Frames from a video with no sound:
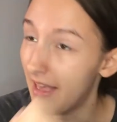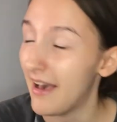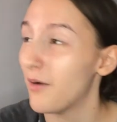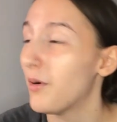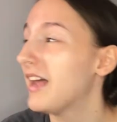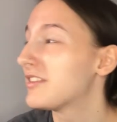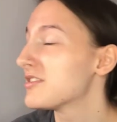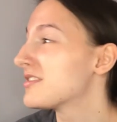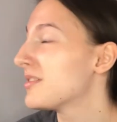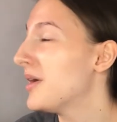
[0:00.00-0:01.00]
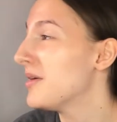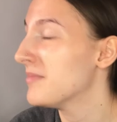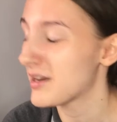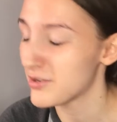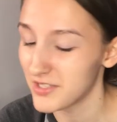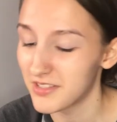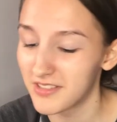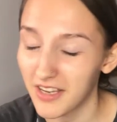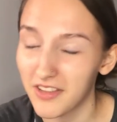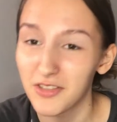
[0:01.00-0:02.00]
Ow, I just somehow managed to
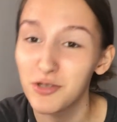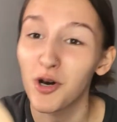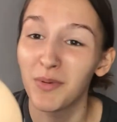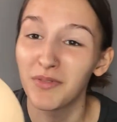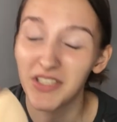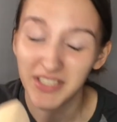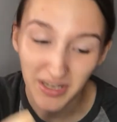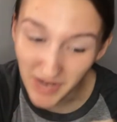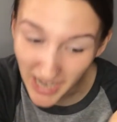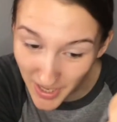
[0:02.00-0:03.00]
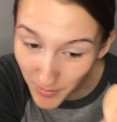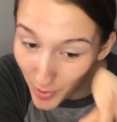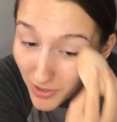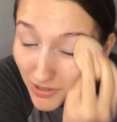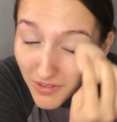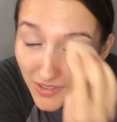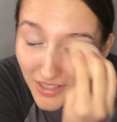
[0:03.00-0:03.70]
stick the top of this in my eyeball.